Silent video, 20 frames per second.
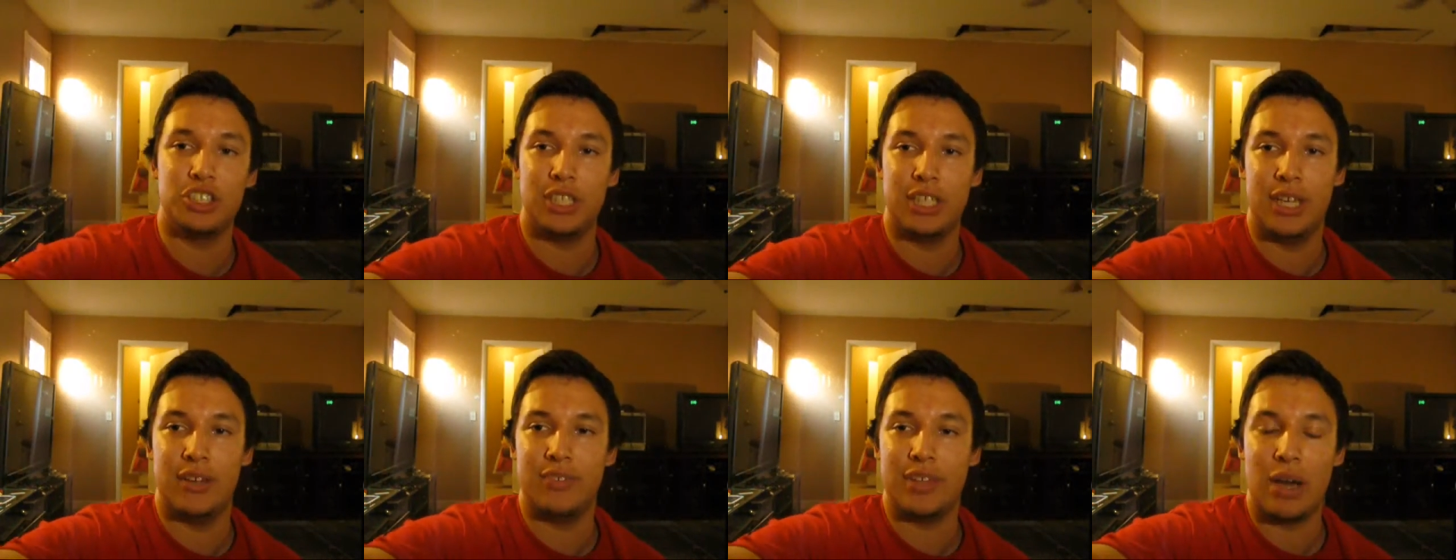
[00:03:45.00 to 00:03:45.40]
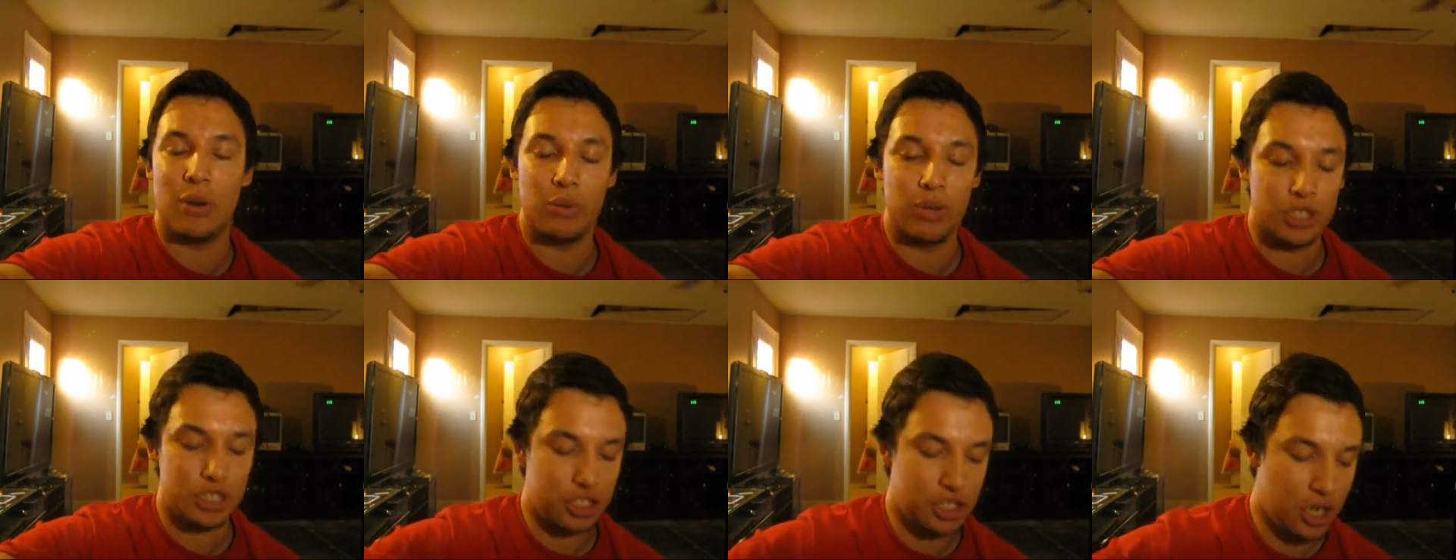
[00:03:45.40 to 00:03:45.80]
give that
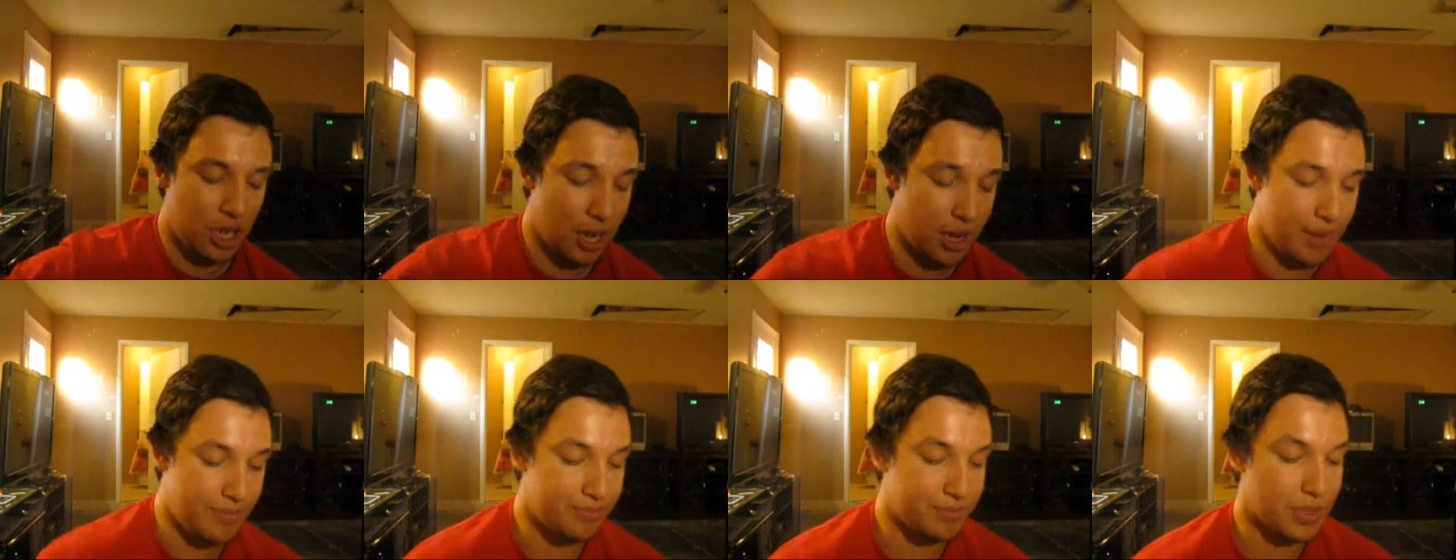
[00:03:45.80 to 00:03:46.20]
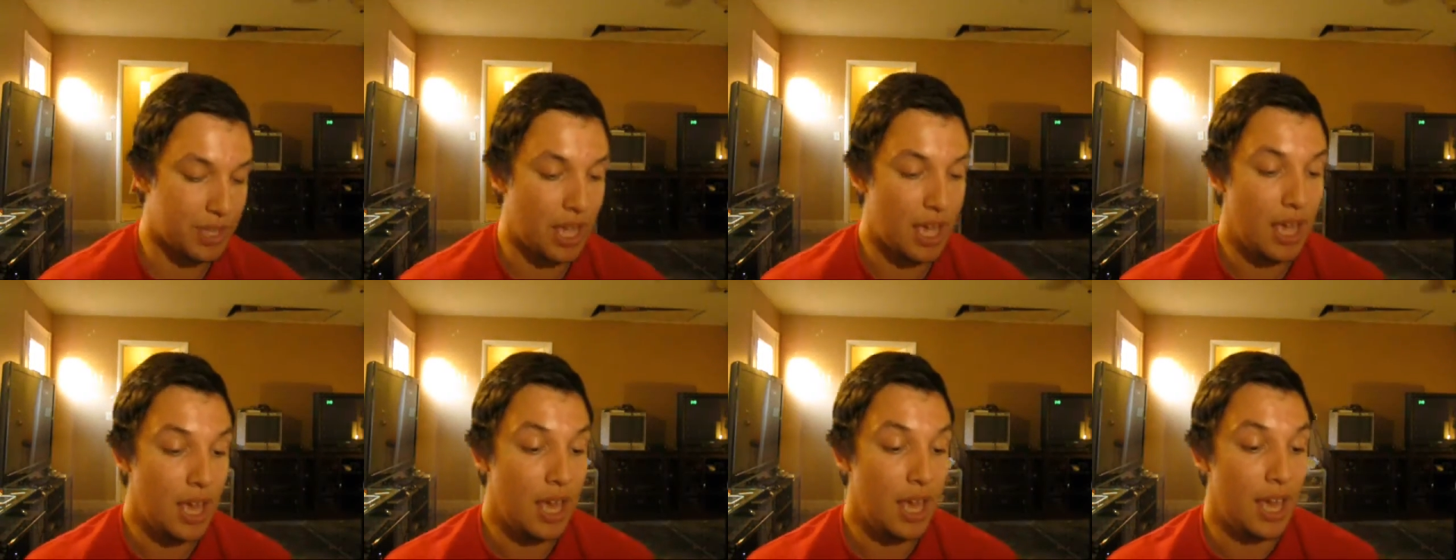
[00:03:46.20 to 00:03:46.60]
one a shot.
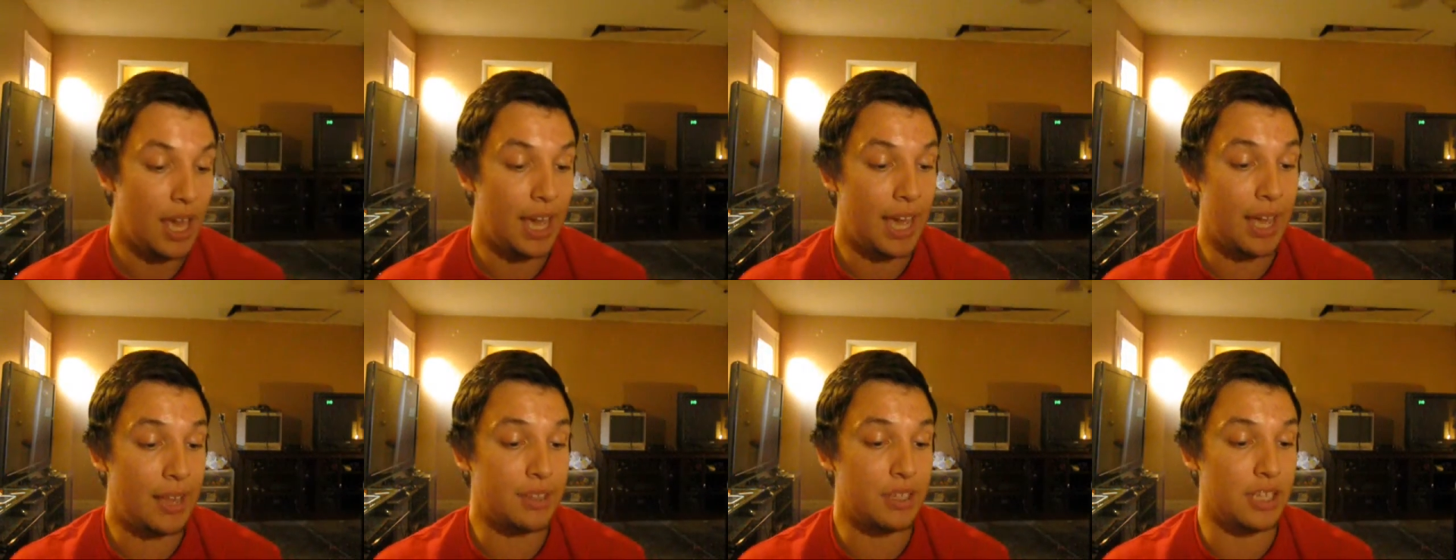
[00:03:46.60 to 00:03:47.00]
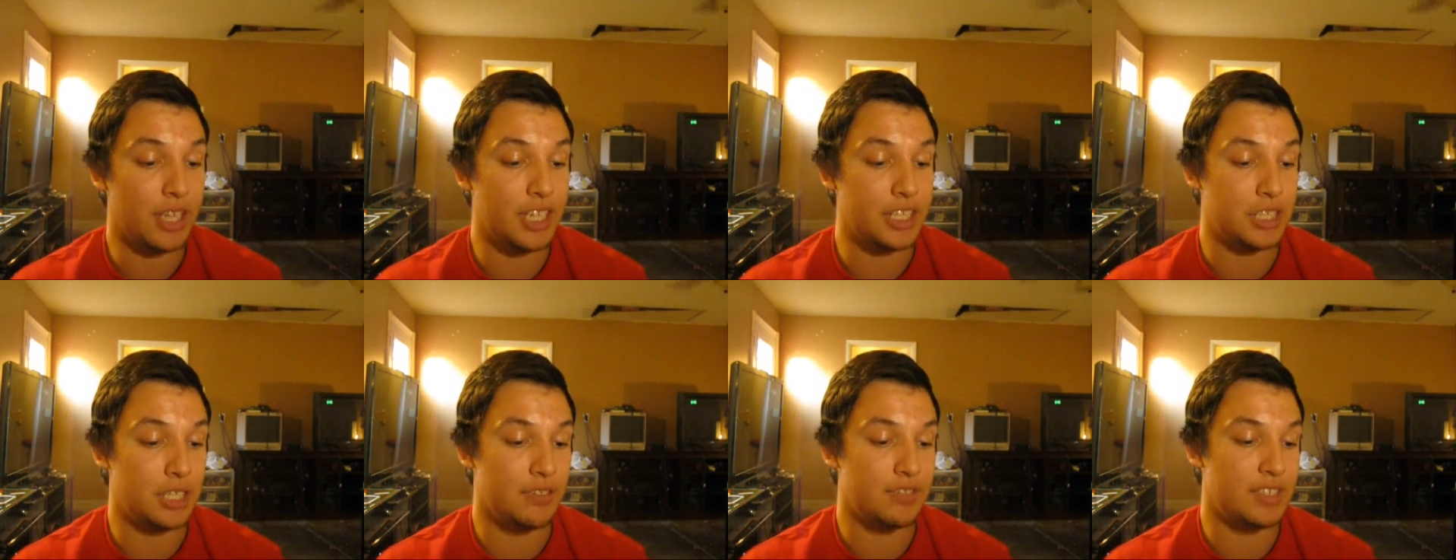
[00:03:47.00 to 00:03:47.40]
And The
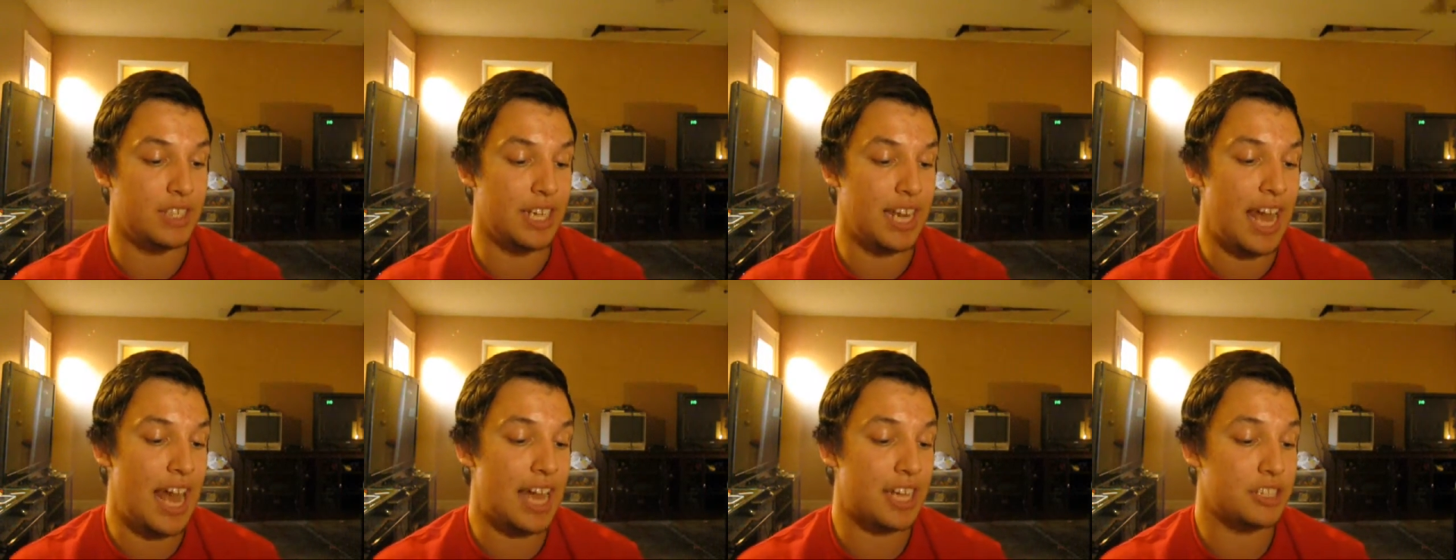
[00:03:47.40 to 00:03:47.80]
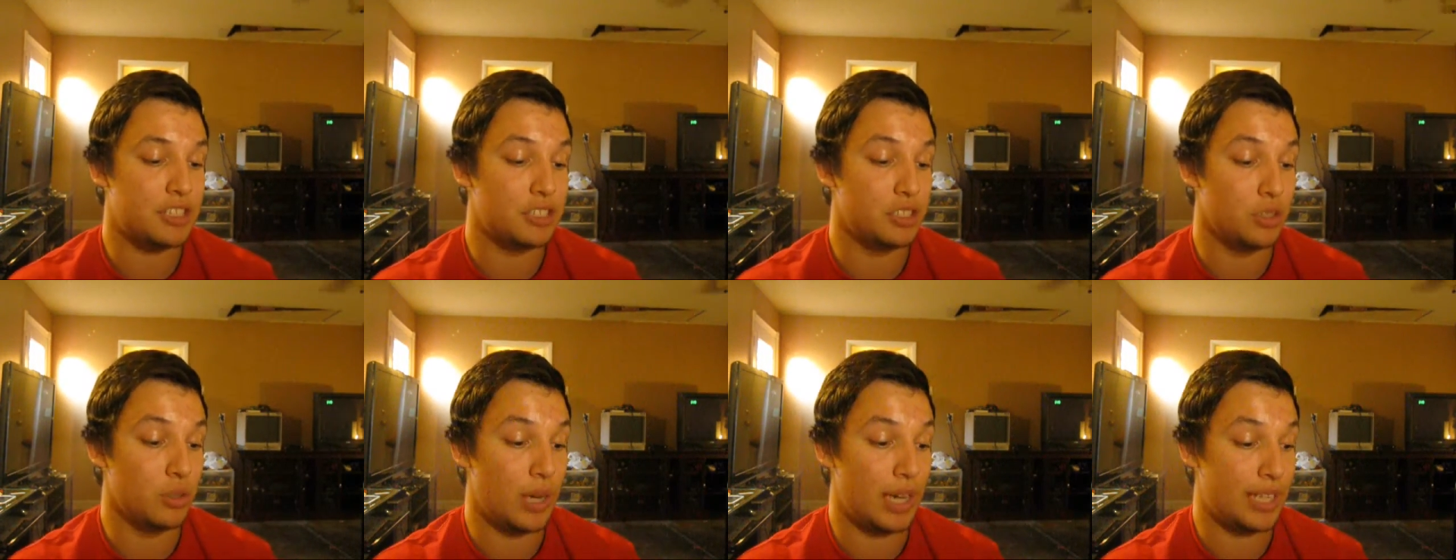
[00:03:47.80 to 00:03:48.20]
Legend of
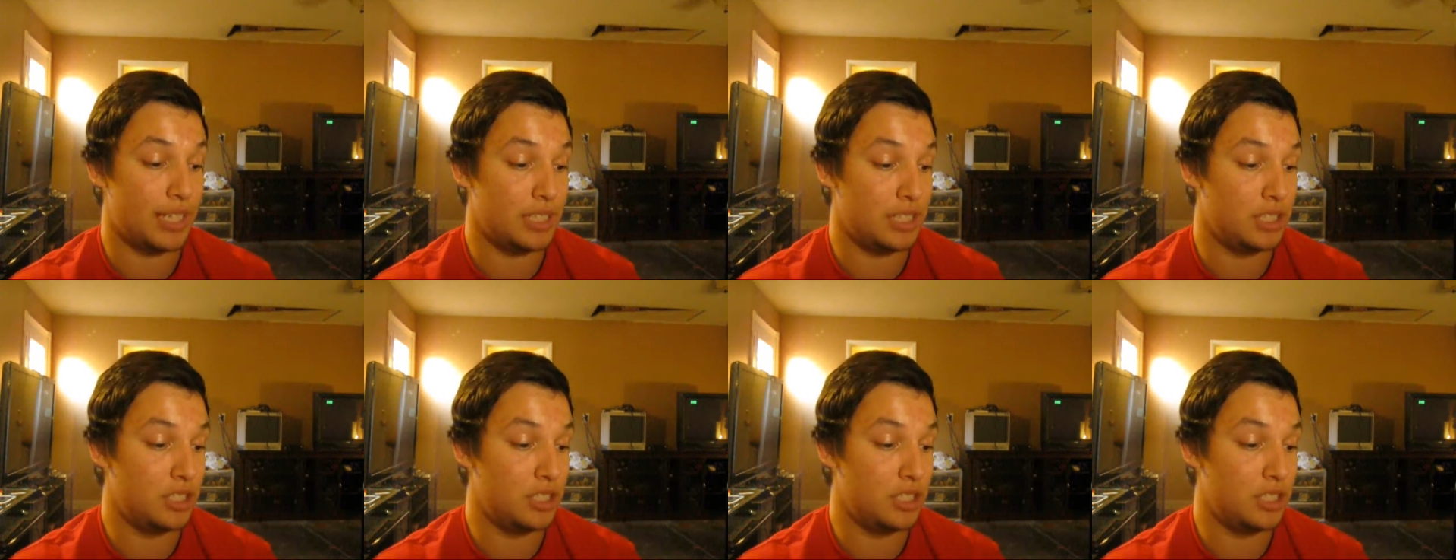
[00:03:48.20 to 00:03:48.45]
Zenaxu, I